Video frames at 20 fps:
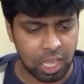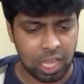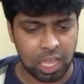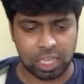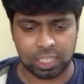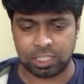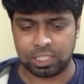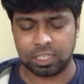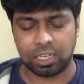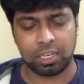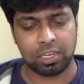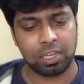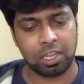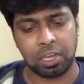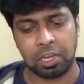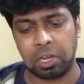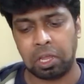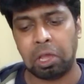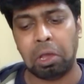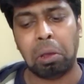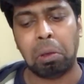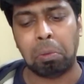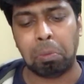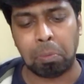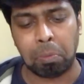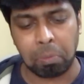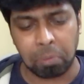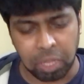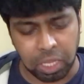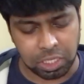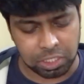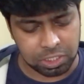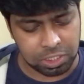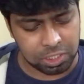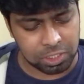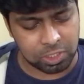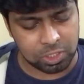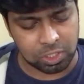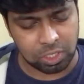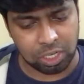has done an
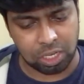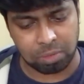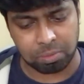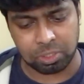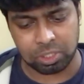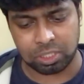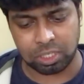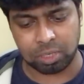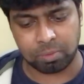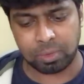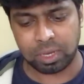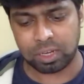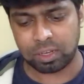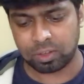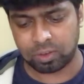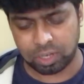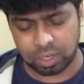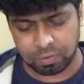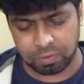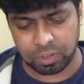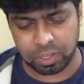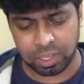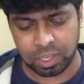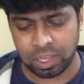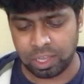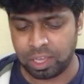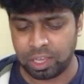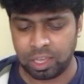amazing job, the cinematography.